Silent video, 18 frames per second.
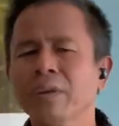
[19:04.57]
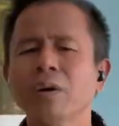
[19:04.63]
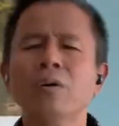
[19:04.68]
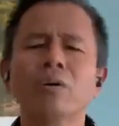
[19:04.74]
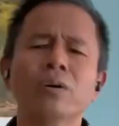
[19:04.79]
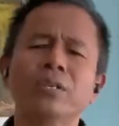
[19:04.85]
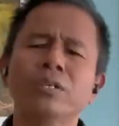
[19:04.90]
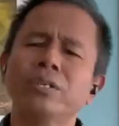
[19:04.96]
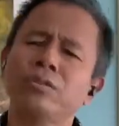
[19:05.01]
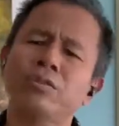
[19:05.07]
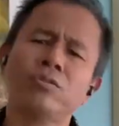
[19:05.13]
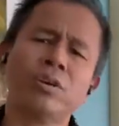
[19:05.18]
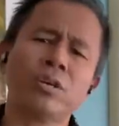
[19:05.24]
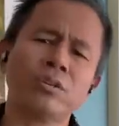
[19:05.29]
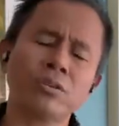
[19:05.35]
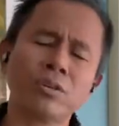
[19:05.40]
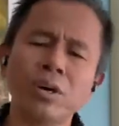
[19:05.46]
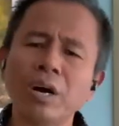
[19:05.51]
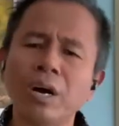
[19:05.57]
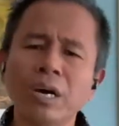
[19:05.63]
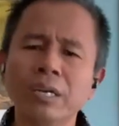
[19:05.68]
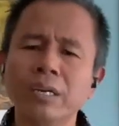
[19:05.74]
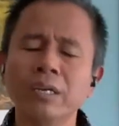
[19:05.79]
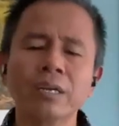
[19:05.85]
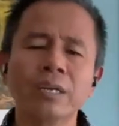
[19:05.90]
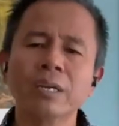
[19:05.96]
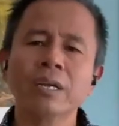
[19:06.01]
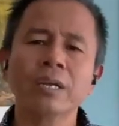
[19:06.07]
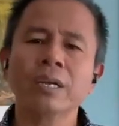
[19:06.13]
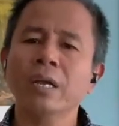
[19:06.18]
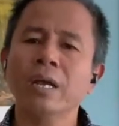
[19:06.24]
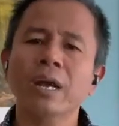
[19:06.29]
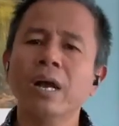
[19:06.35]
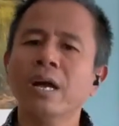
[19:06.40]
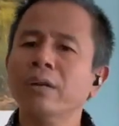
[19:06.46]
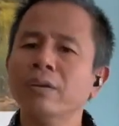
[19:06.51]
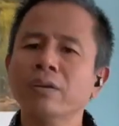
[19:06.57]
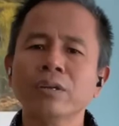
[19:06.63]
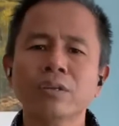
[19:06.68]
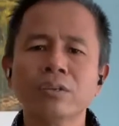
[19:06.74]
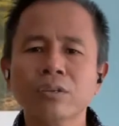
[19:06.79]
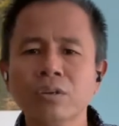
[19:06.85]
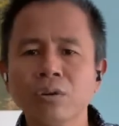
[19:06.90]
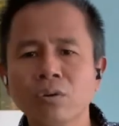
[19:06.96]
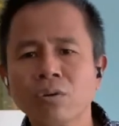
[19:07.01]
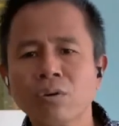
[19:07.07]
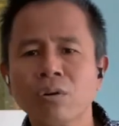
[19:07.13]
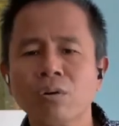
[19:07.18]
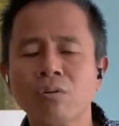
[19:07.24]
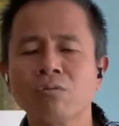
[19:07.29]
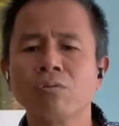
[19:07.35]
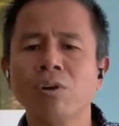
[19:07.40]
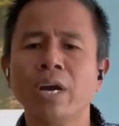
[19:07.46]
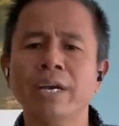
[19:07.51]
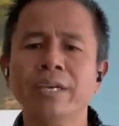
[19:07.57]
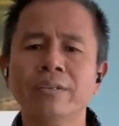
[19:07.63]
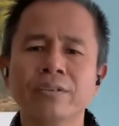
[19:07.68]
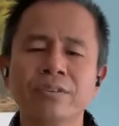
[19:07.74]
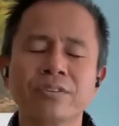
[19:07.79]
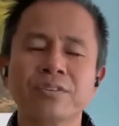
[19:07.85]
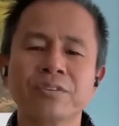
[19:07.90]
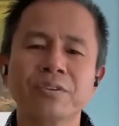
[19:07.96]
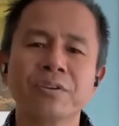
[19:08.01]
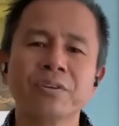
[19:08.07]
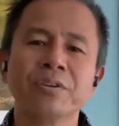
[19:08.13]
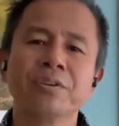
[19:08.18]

Oh, just trust God. I don't need to go cook rice,